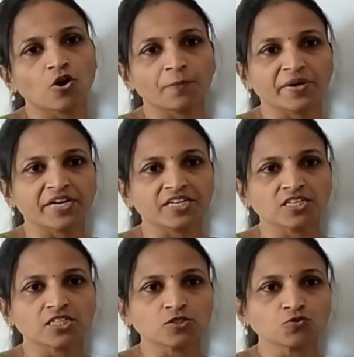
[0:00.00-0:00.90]

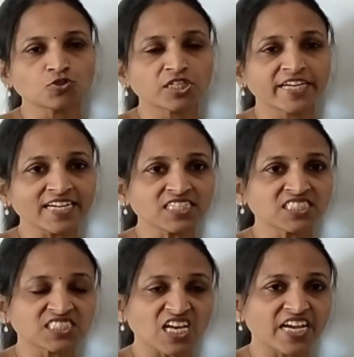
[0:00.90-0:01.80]
operator to get
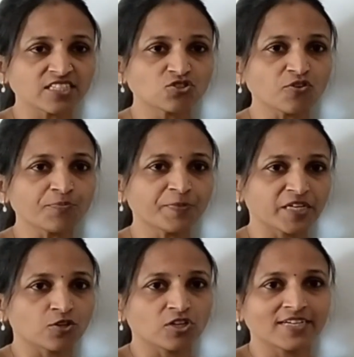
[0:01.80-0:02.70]
size of
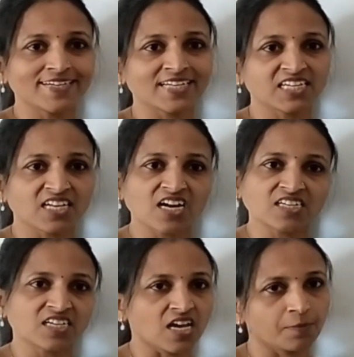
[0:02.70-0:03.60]
particular data
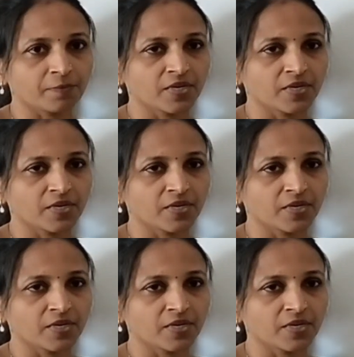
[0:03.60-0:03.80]
type.